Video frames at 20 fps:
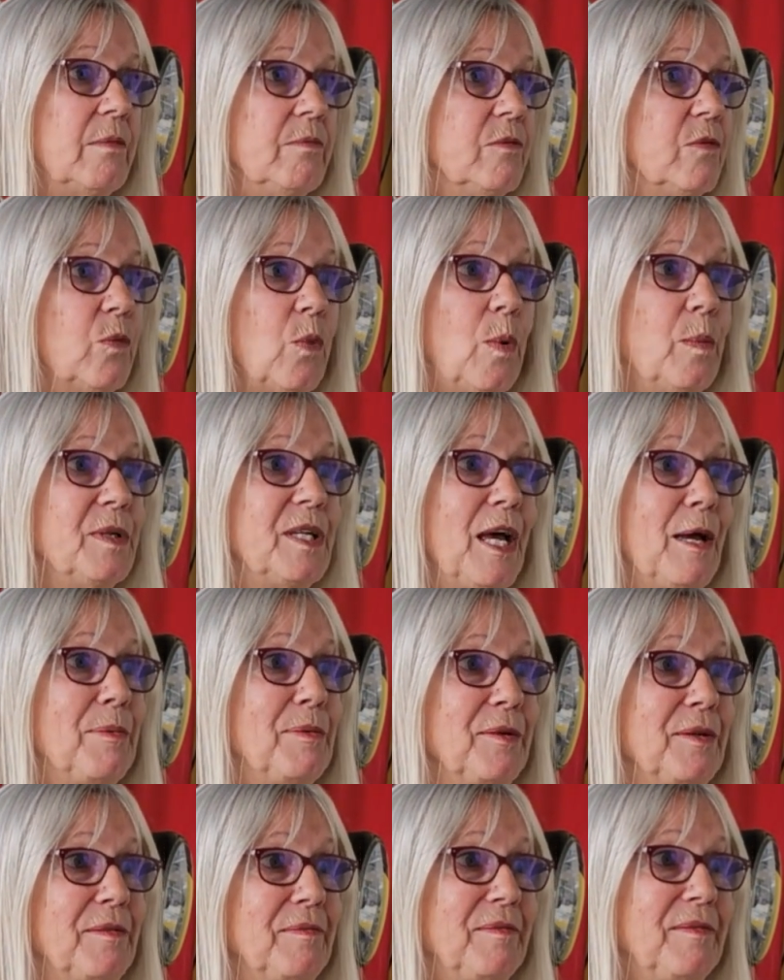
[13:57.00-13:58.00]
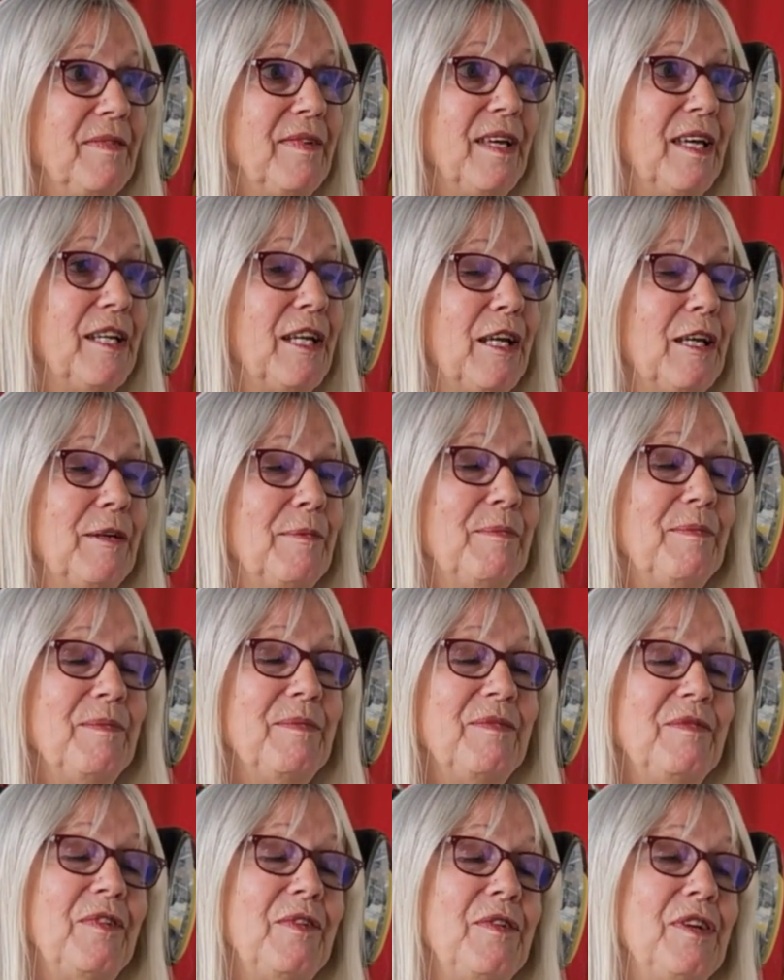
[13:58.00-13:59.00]
what would happen. And
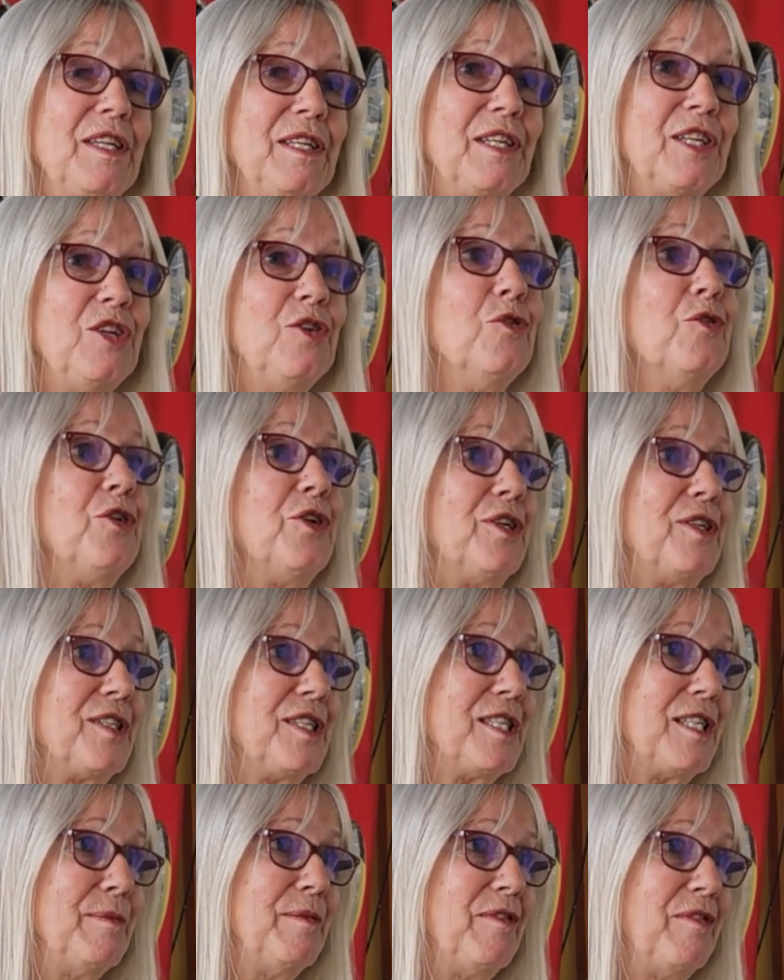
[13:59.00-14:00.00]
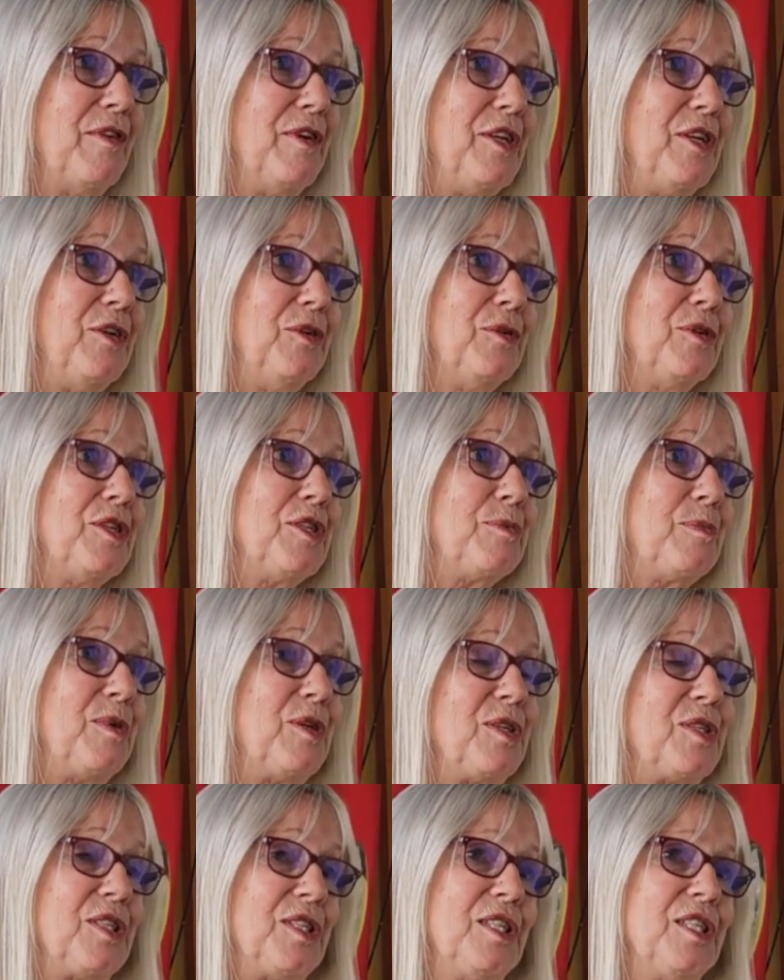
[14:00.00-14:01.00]
I'm very curious. I'm a very curious
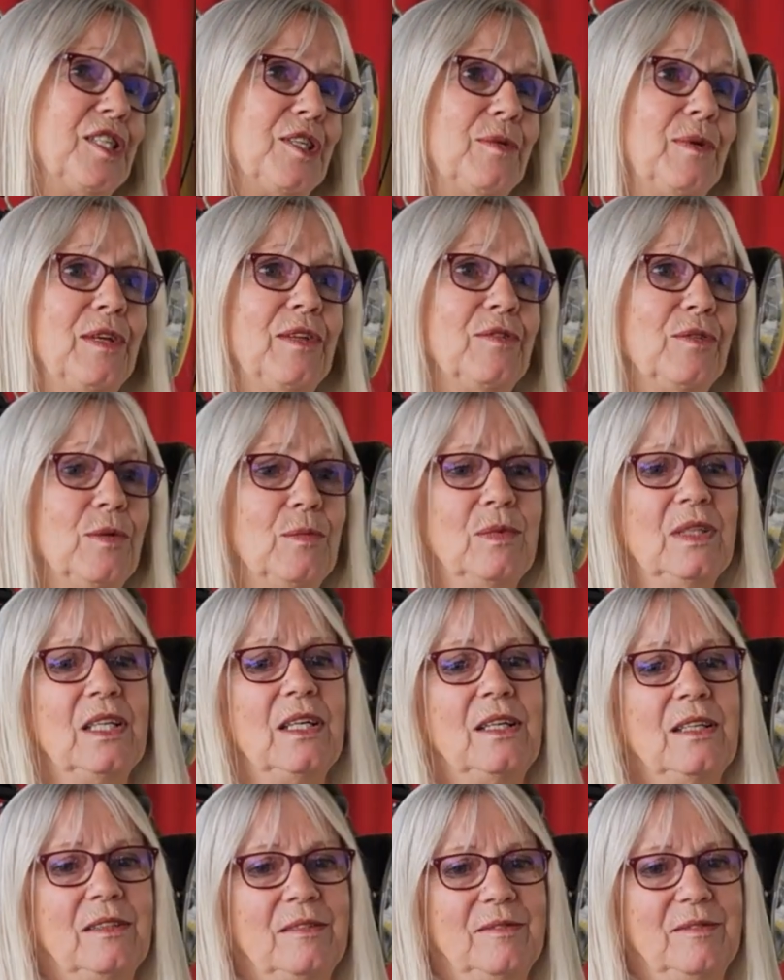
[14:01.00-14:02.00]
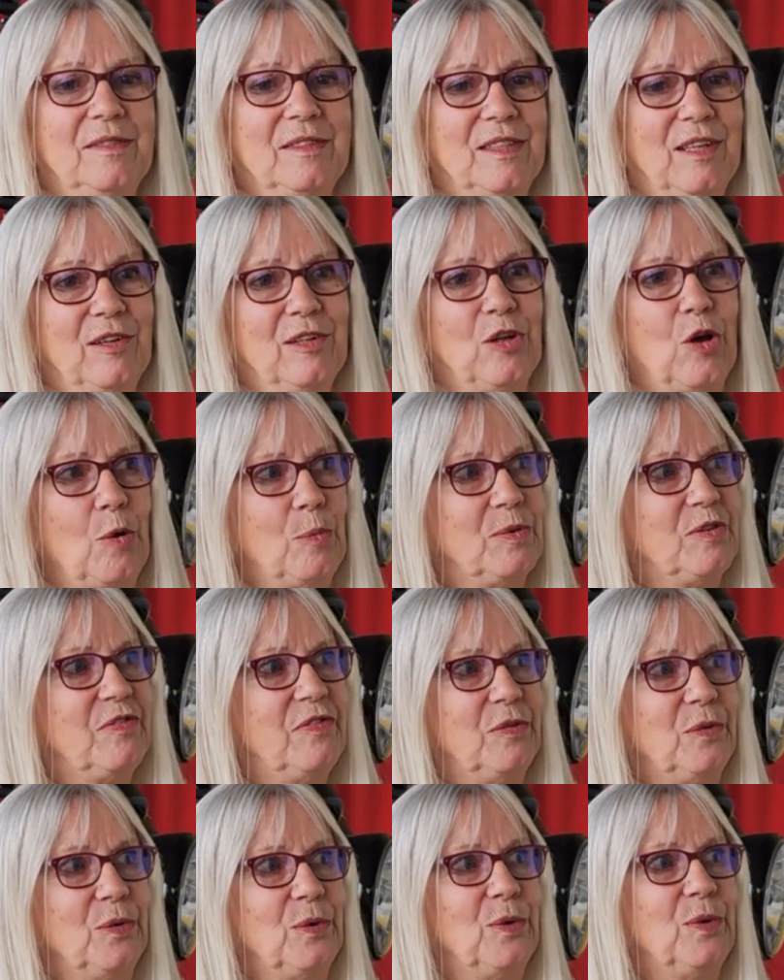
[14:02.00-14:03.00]
person, so I thought, well, I'll opt
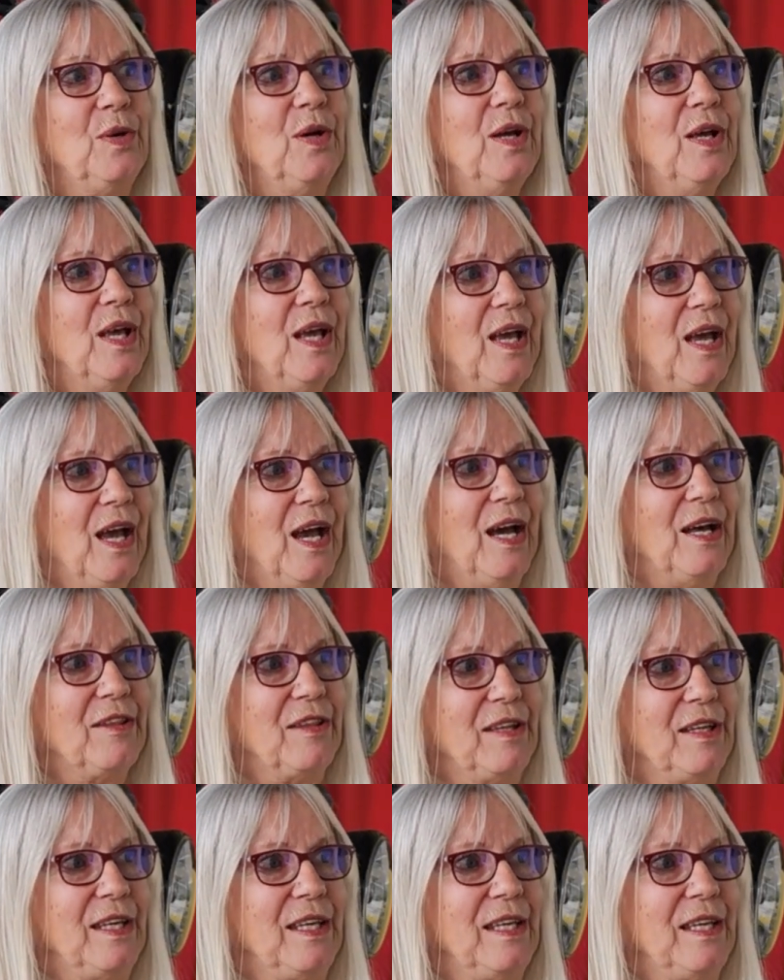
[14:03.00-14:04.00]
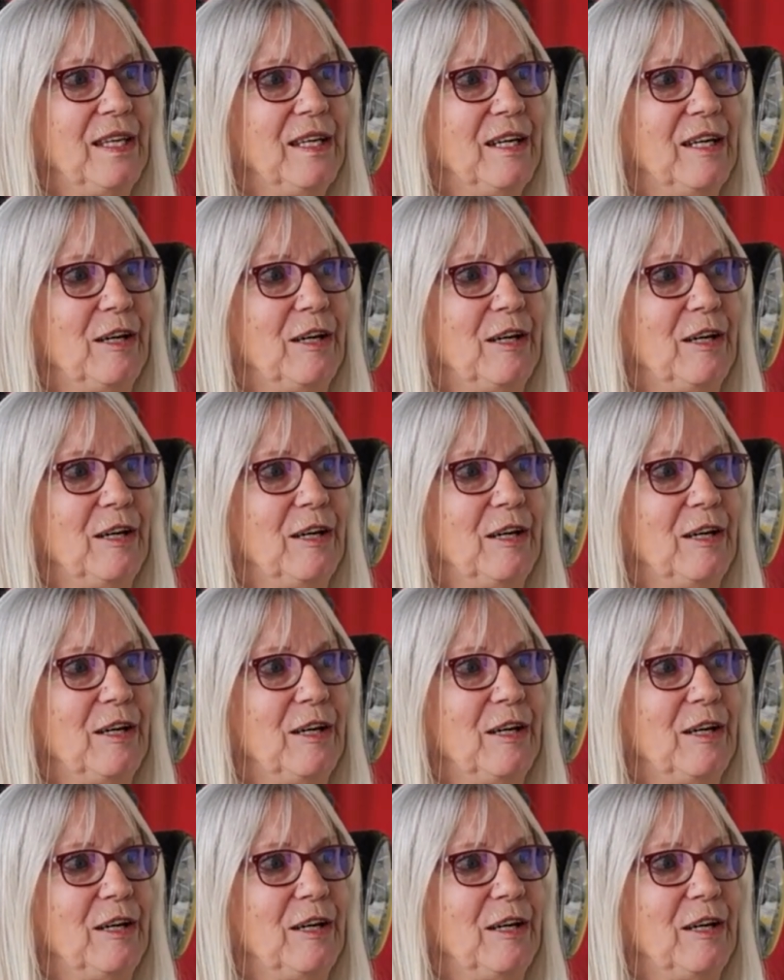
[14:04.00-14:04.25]
for the